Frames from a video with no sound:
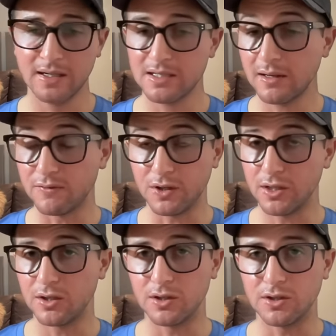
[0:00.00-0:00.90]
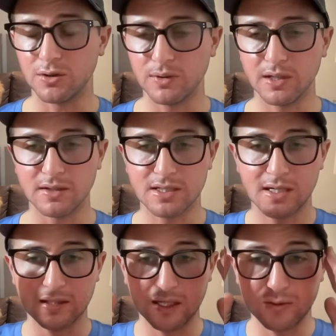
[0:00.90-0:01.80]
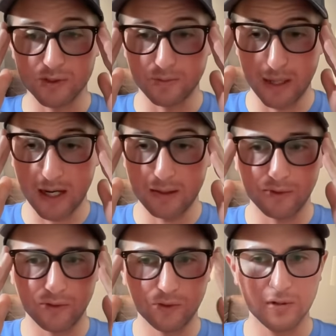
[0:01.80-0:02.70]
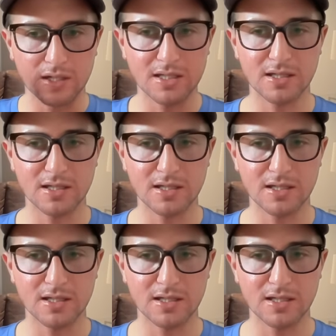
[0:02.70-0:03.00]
He's had a very good career. It's not like he was bad before this.